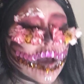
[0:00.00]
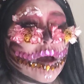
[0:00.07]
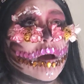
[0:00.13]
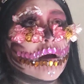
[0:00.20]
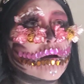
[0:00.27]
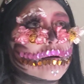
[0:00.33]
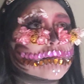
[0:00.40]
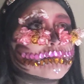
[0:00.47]

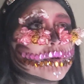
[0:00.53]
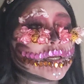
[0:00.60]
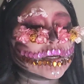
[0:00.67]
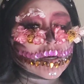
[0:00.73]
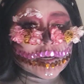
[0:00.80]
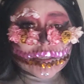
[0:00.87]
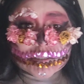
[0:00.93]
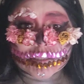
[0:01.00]
Oh my
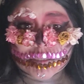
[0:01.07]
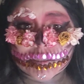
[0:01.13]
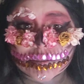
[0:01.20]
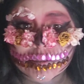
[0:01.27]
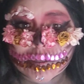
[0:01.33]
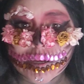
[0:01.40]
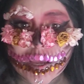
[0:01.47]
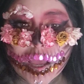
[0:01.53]
gosh.
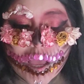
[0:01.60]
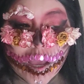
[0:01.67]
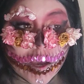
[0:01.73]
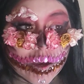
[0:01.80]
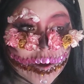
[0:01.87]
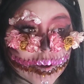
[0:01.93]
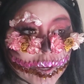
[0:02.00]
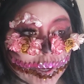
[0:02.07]

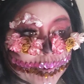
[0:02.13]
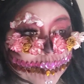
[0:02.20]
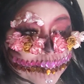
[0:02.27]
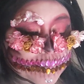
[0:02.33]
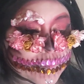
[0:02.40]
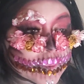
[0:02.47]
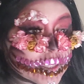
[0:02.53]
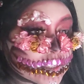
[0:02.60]
Okay,
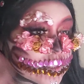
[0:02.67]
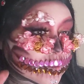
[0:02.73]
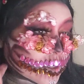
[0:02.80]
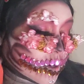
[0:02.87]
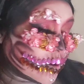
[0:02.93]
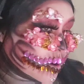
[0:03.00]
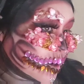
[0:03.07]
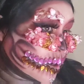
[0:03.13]
the
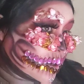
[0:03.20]
struggle.